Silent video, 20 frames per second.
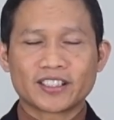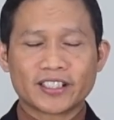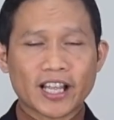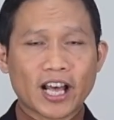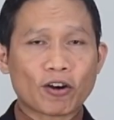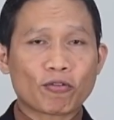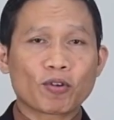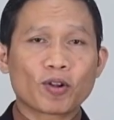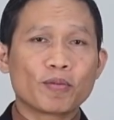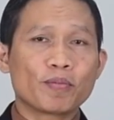
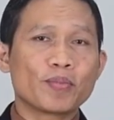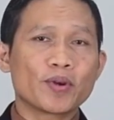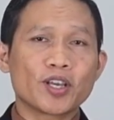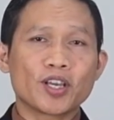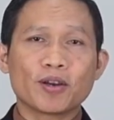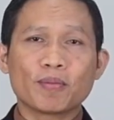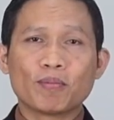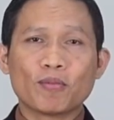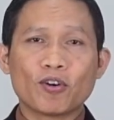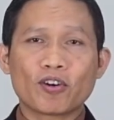There will
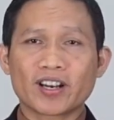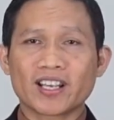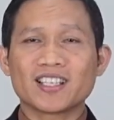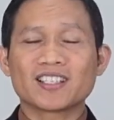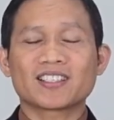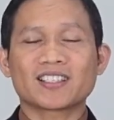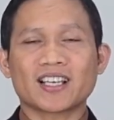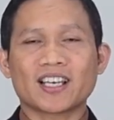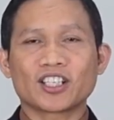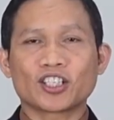be more
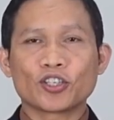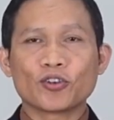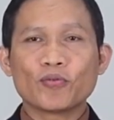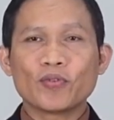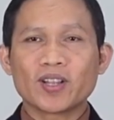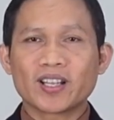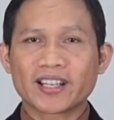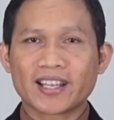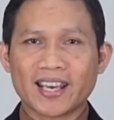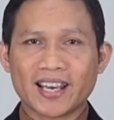insight you
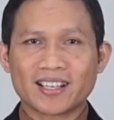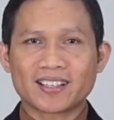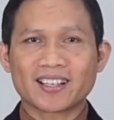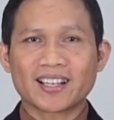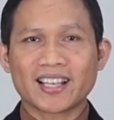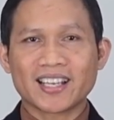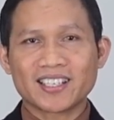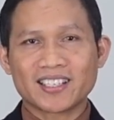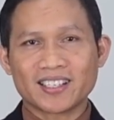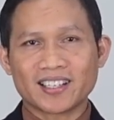will get
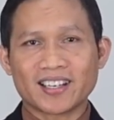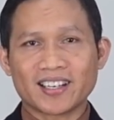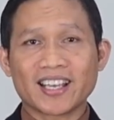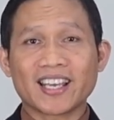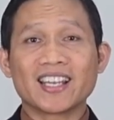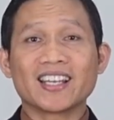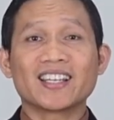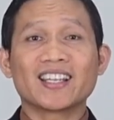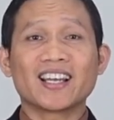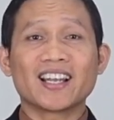later
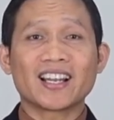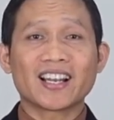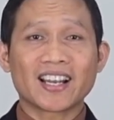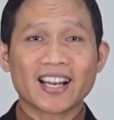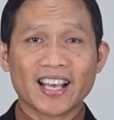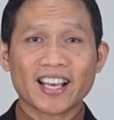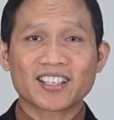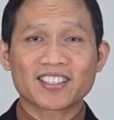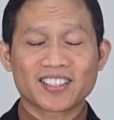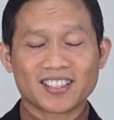in the
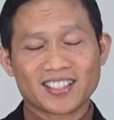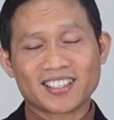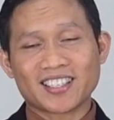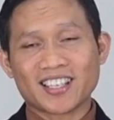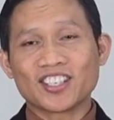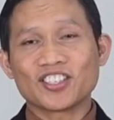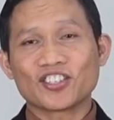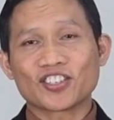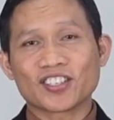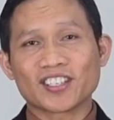next
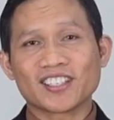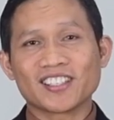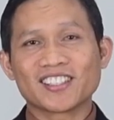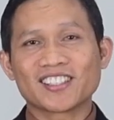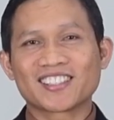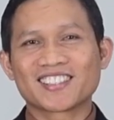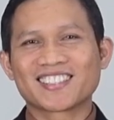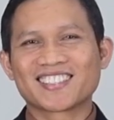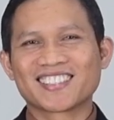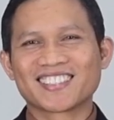
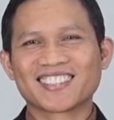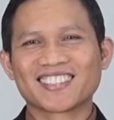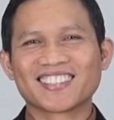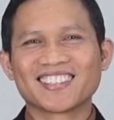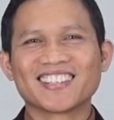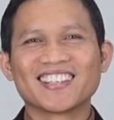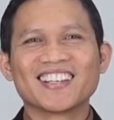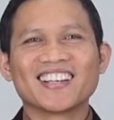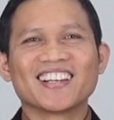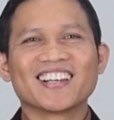sessions.
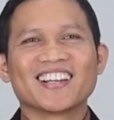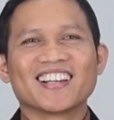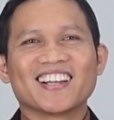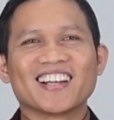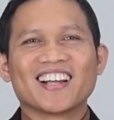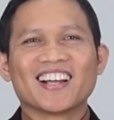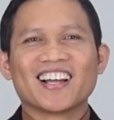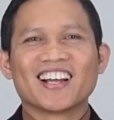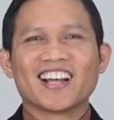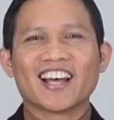
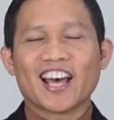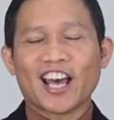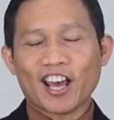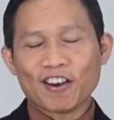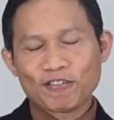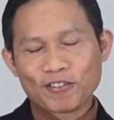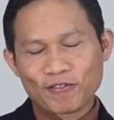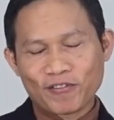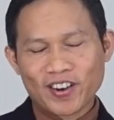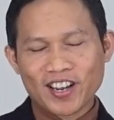
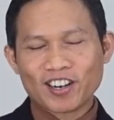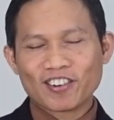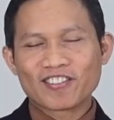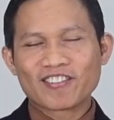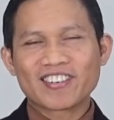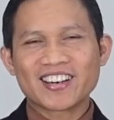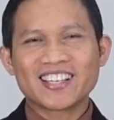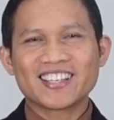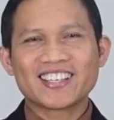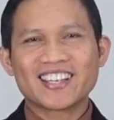Have a very
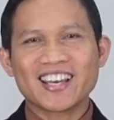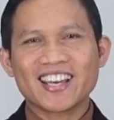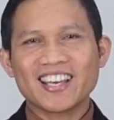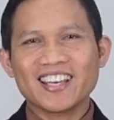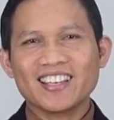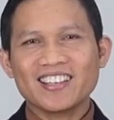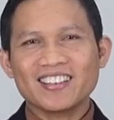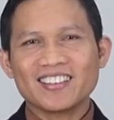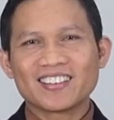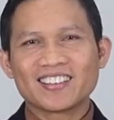great
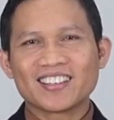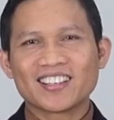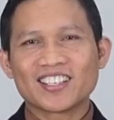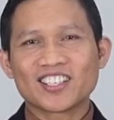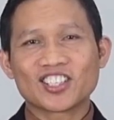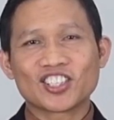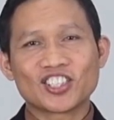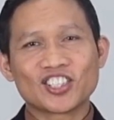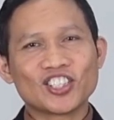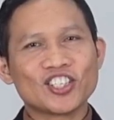day.
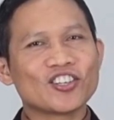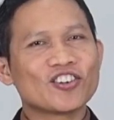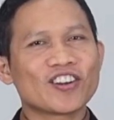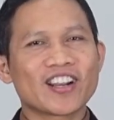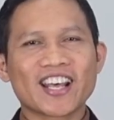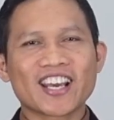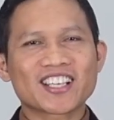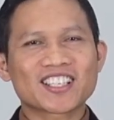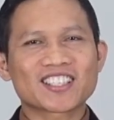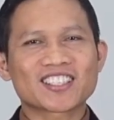See you
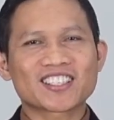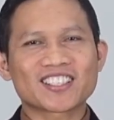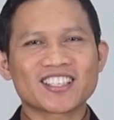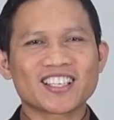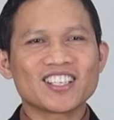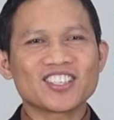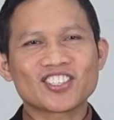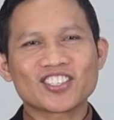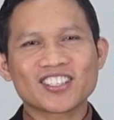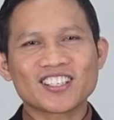next
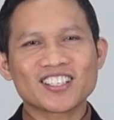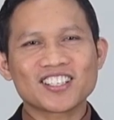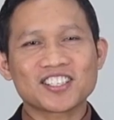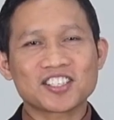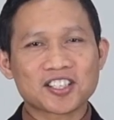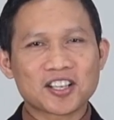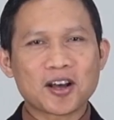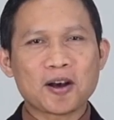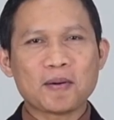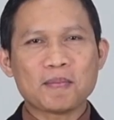
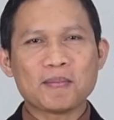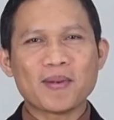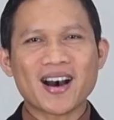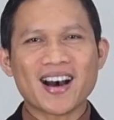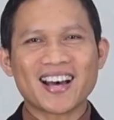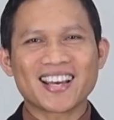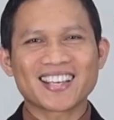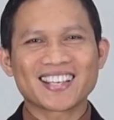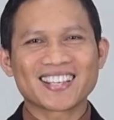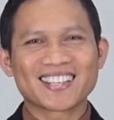sessions.
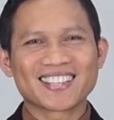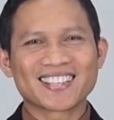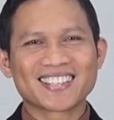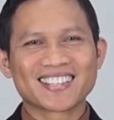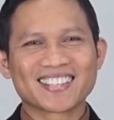Bye.